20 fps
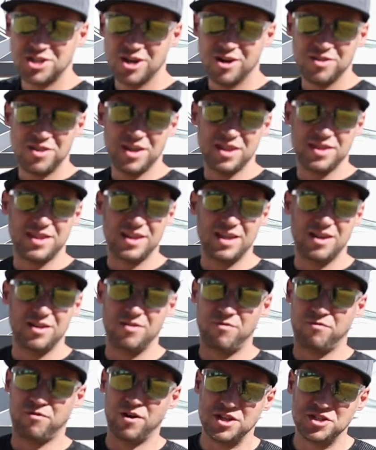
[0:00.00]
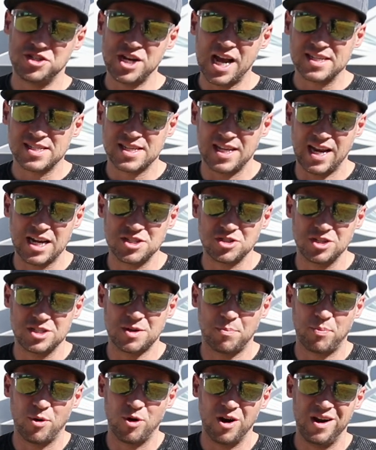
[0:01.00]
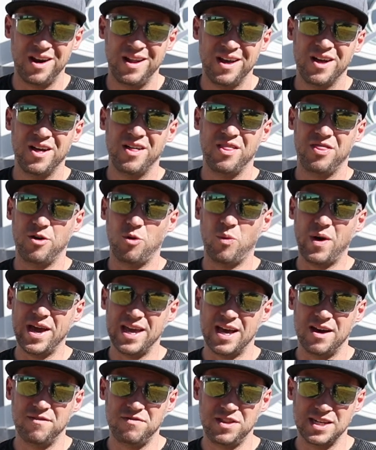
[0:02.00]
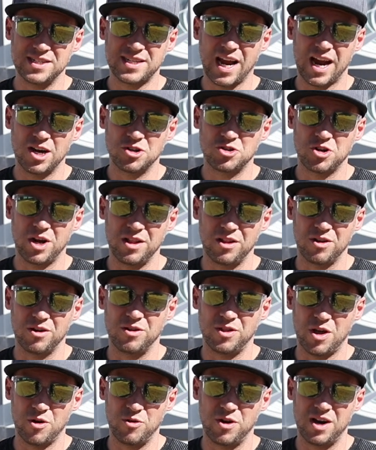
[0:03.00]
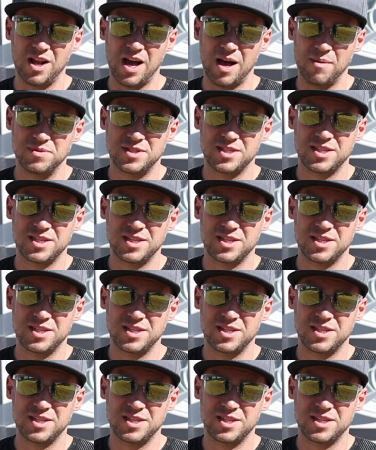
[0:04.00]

sure that the front jacks can actually support the weight of the entire trailer loaded up.